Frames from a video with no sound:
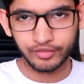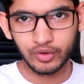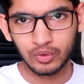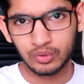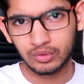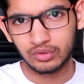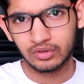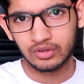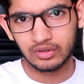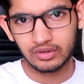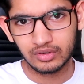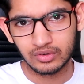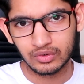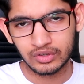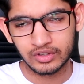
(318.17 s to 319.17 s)
This
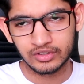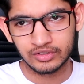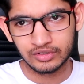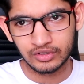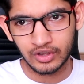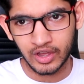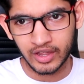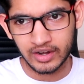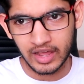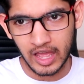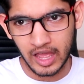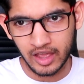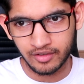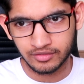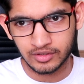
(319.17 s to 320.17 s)
phone does
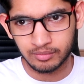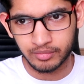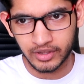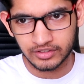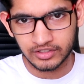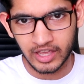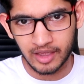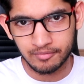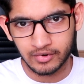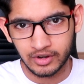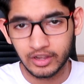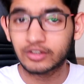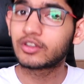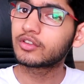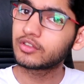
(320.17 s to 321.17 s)
not have the best
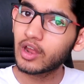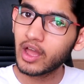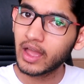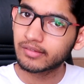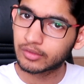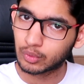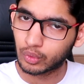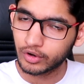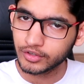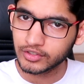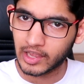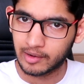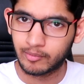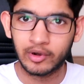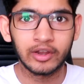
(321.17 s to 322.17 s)
camera. It does not have the
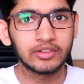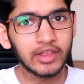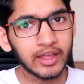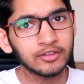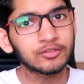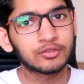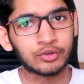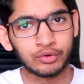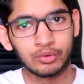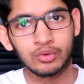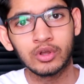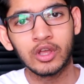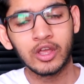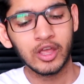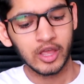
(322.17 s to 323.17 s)
worst camera, that's
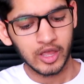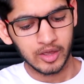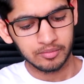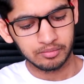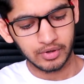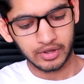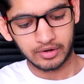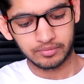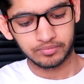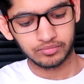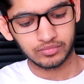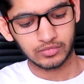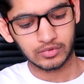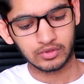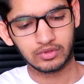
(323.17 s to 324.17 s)
true,
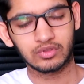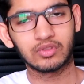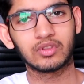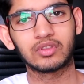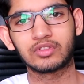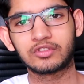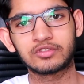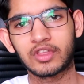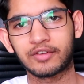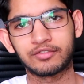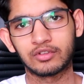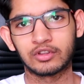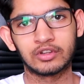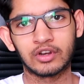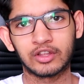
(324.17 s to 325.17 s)
but
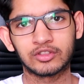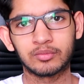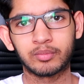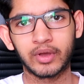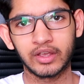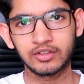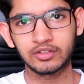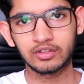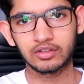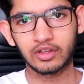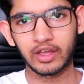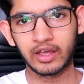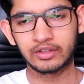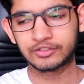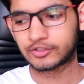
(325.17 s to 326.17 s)
definitely not the
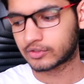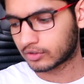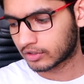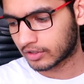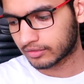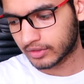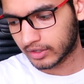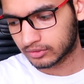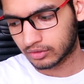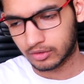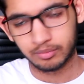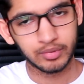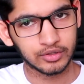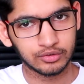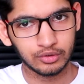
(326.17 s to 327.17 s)
best. I'd still give
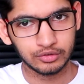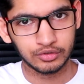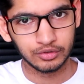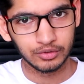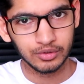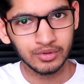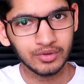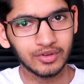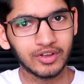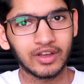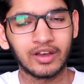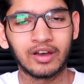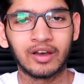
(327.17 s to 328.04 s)
that to the Pixel 2.